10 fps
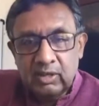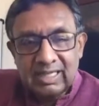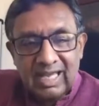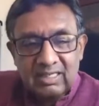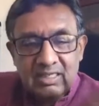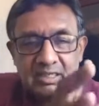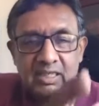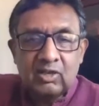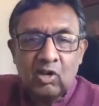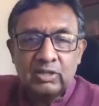That is the
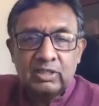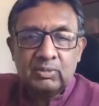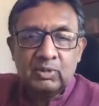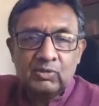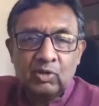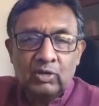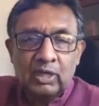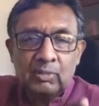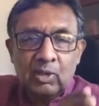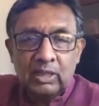concept of talking
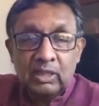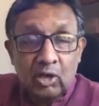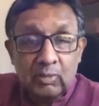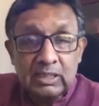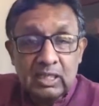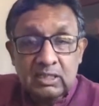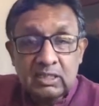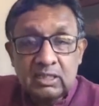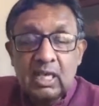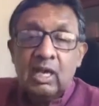about economic justice